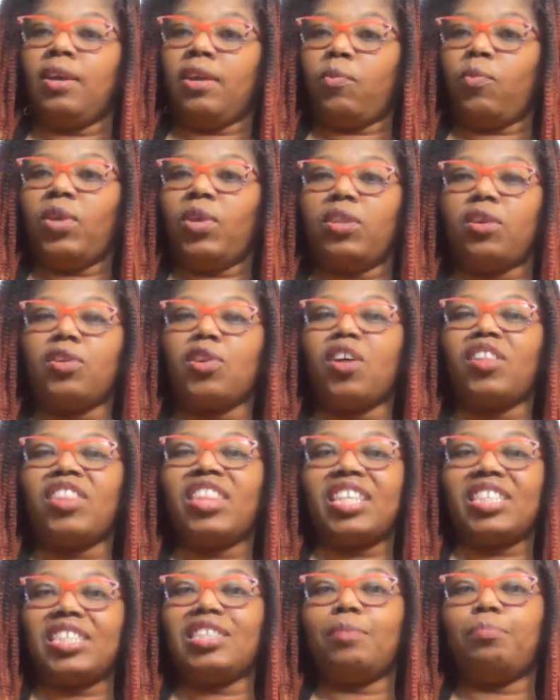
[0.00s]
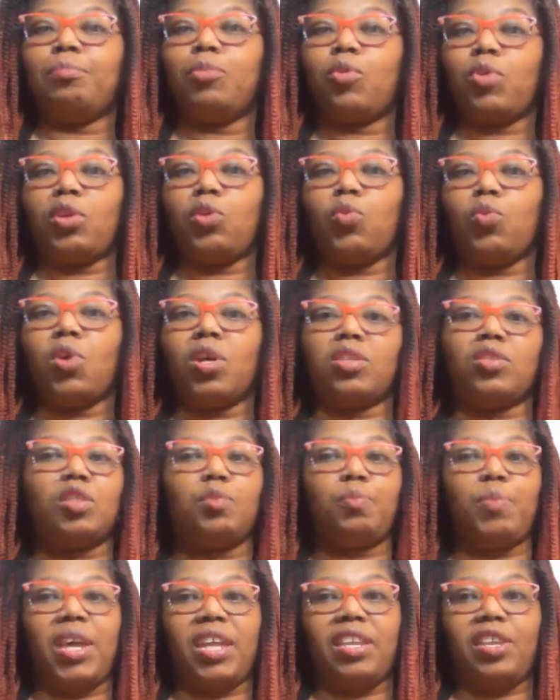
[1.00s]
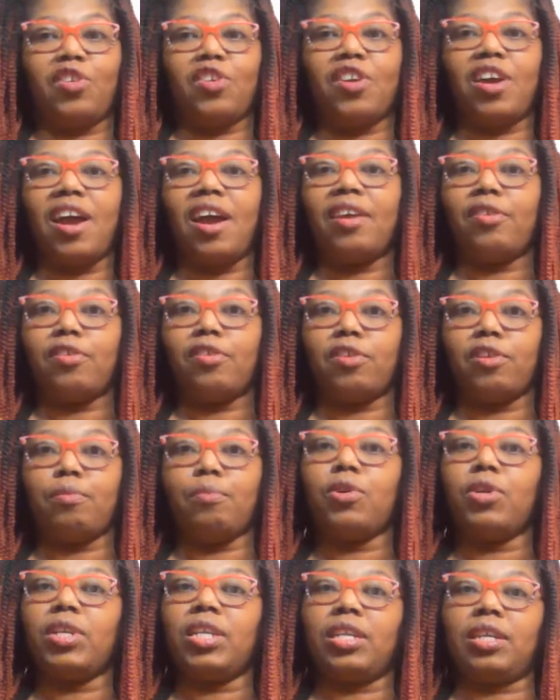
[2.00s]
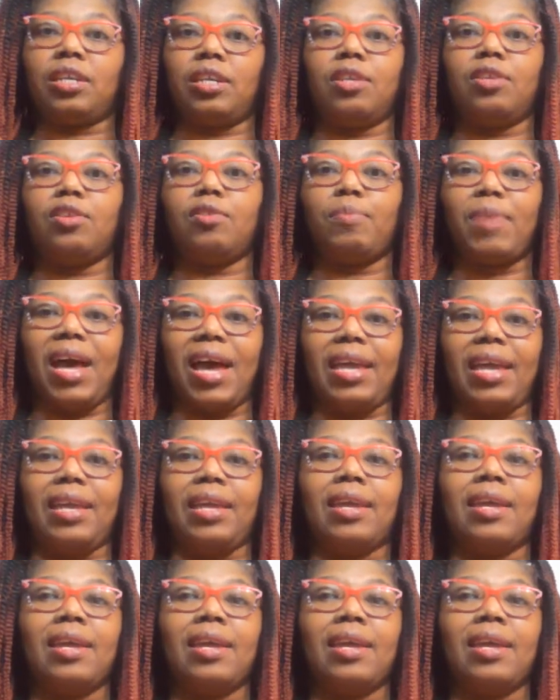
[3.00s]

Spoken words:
whether or not this is a book you want to spend your hard-earned money to buy.